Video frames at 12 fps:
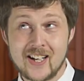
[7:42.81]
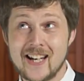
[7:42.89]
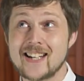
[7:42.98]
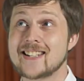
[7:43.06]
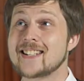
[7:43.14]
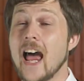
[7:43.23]

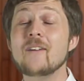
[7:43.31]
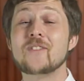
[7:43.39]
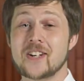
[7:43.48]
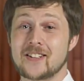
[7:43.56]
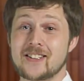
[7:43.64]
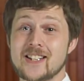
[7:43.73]
it
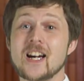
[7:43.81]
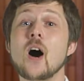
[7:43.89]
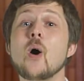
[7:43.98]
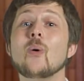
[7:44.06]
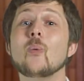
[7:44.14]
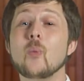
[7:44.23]
definitely
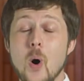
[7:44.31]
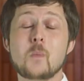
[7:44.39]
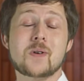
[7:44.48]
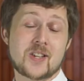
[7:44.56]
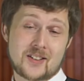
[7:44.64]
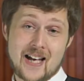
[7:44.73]
won't
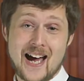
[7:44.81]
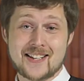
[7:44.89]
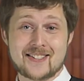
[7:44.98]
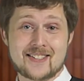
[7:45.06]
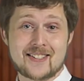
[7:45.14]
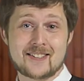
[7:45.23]
be the
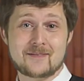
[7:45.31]
last.